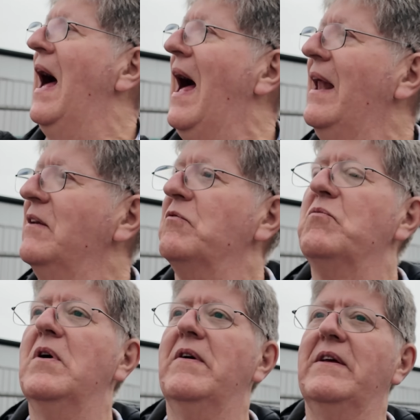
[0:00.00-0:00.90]
And
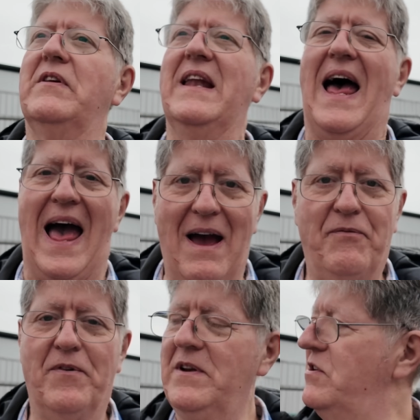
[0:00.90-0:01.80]
whereas an
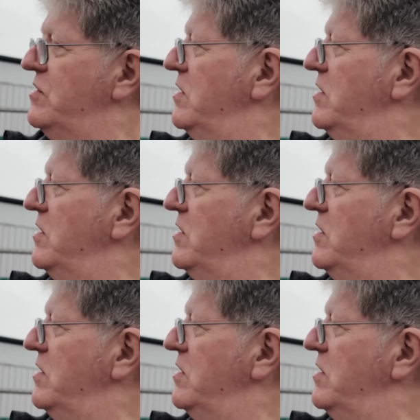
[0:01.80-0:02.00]
average